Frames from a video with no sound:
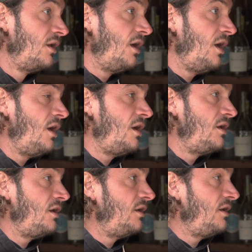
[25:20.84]
Uh,
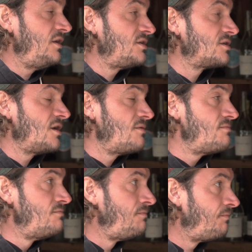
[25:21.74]
it's
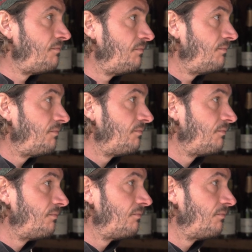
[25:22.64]
um, what goes through your